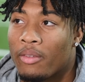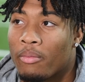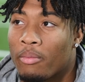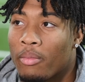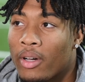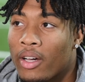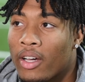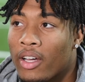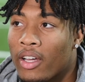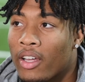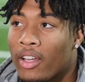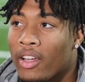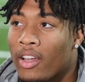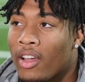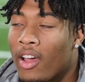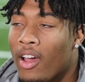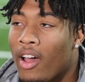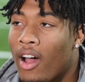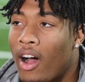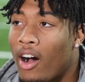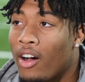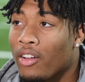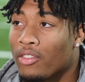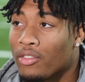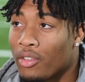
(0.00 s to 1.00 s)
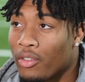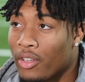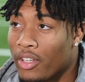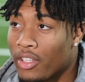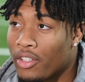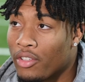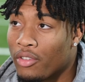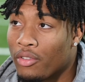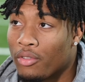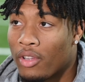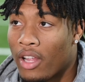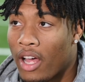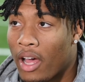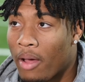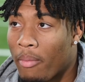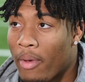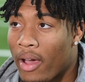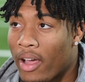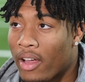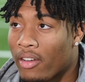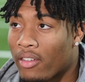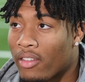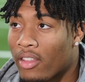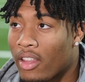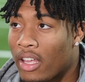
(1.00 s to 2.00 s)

but also get to do linebacker